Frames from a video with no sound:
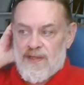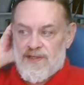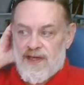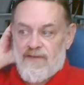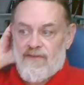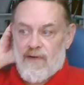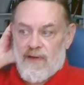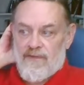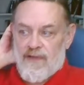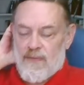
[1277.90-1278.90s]

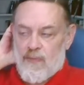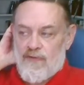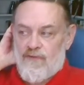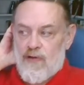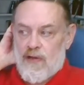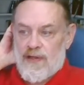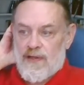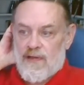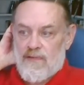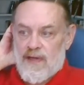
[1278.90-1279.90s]
Several of them were fallen
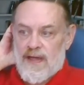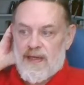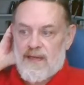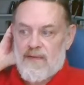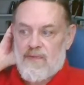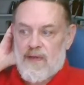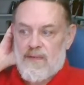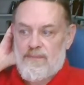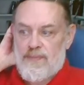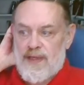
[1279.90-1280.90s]
already when
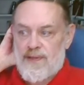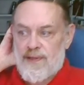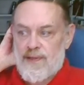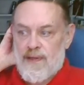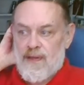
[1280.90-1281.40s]
Petre